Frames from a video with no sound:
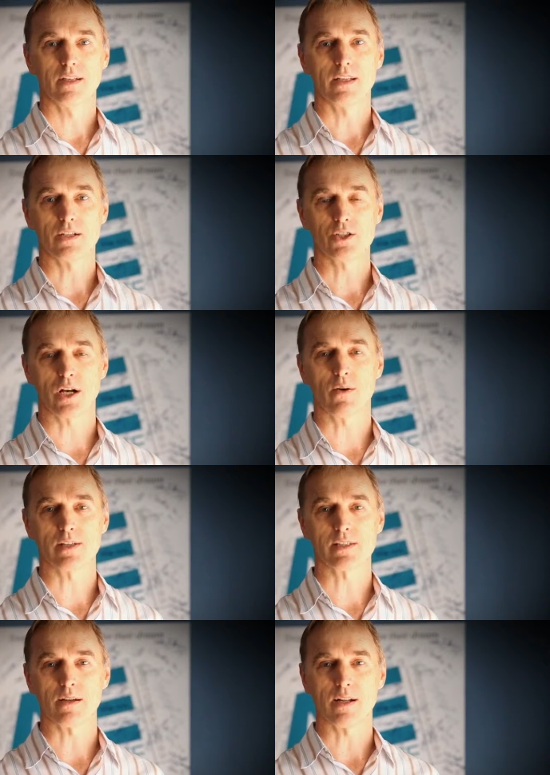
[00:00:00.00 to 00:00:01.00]
that show
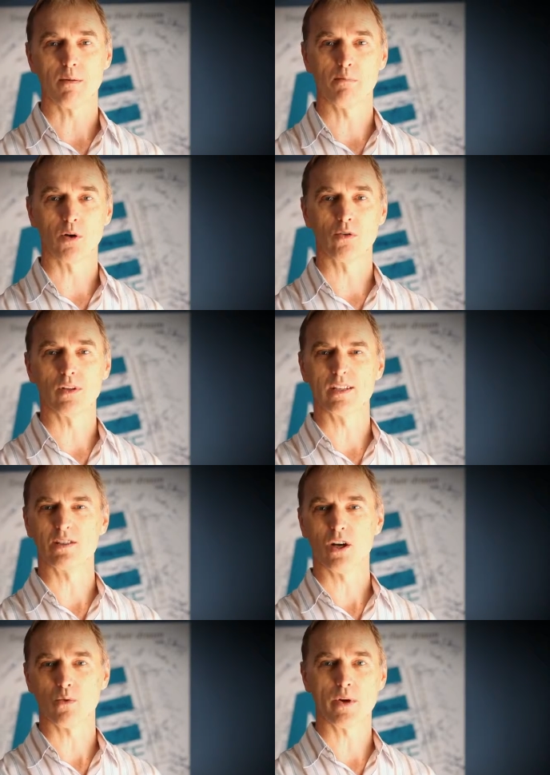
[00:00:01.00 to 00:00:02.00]
us that a model
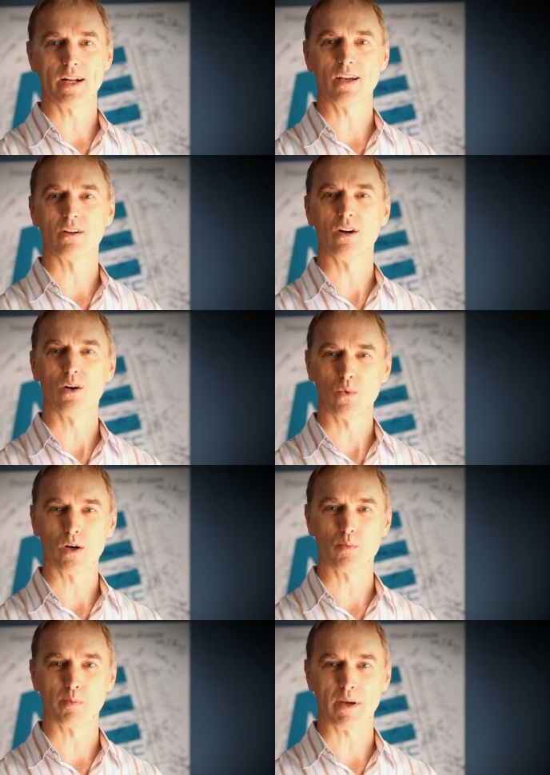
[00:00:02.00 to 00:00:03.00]
is not ready or not
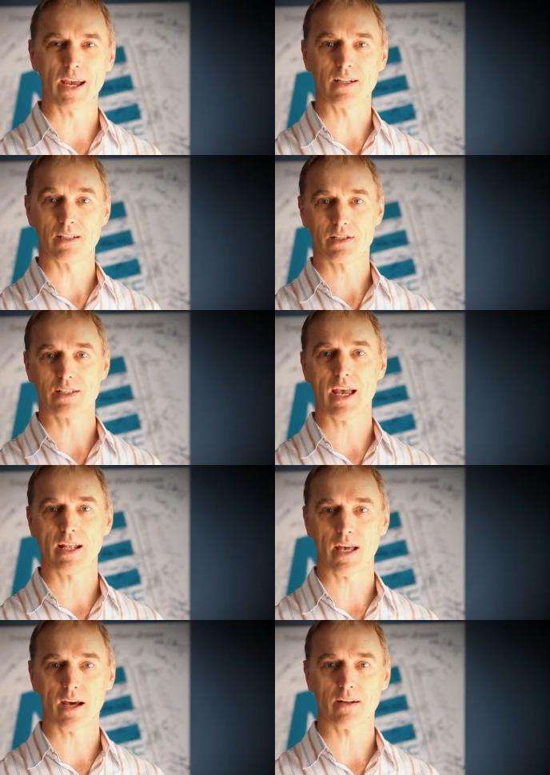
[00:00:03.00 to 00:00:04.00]
well prepared to
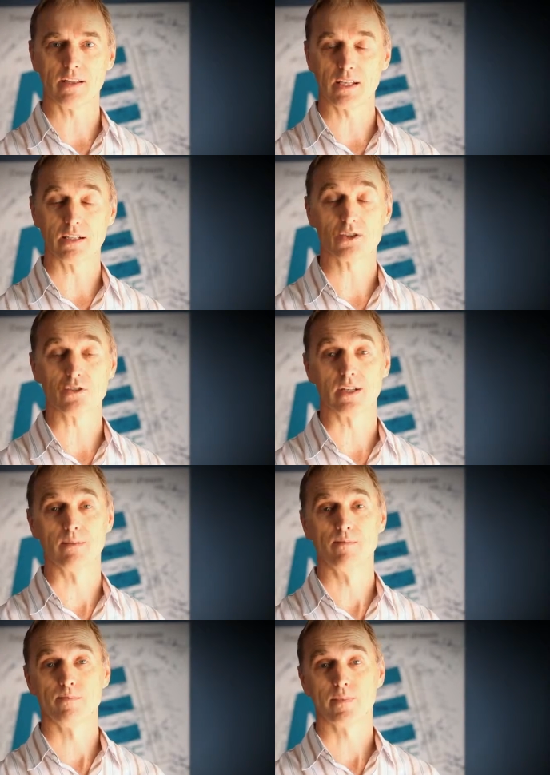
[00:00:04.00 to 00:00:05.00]
stand out in the industry.
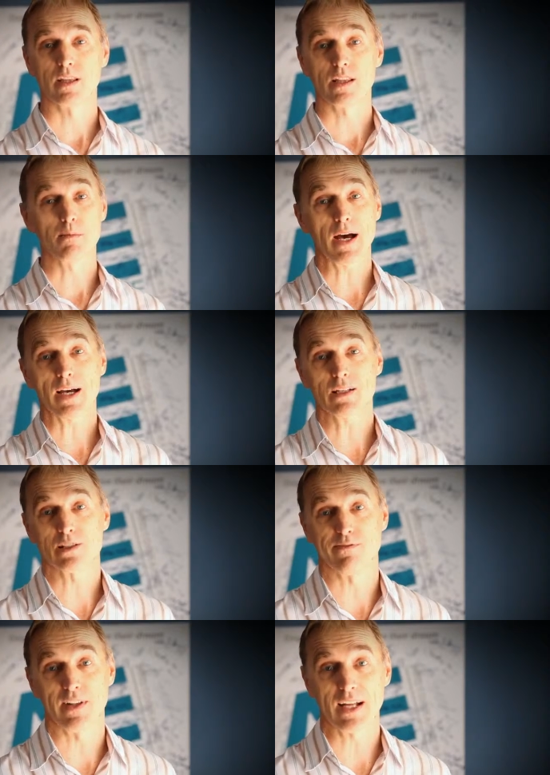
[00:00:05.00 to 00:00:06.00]
The market
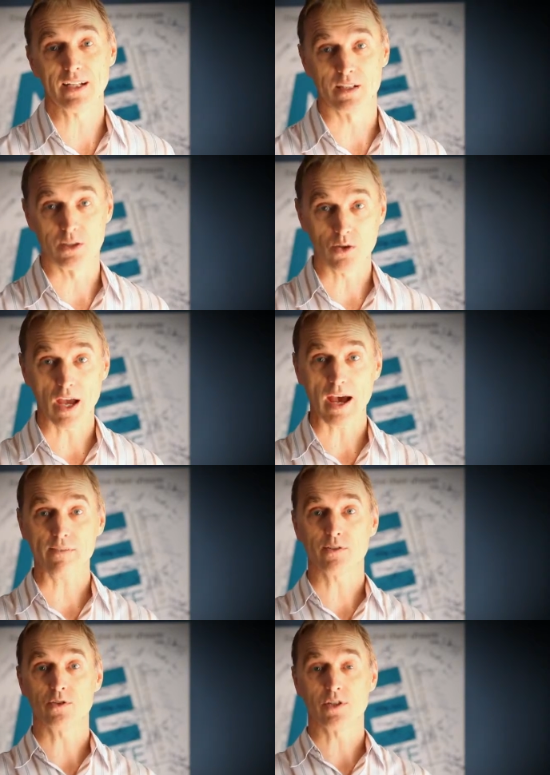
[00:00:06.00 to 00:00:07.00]
is flooded. You
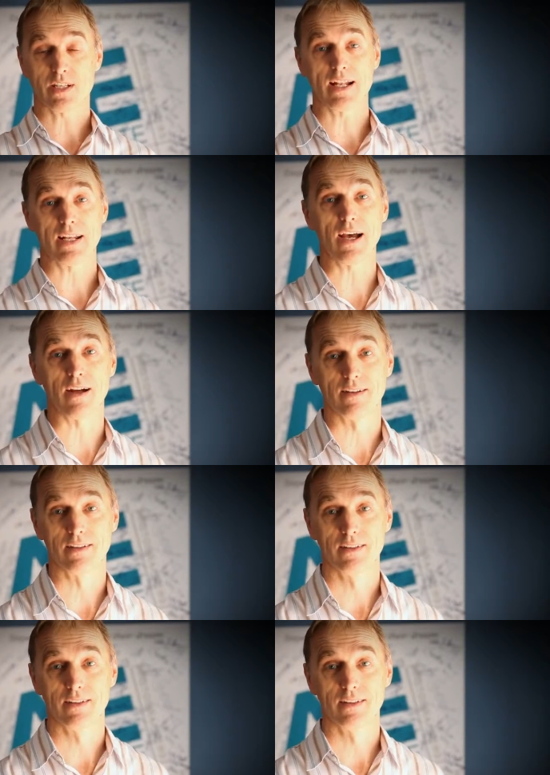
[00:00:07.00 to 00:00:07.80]
have to stand out.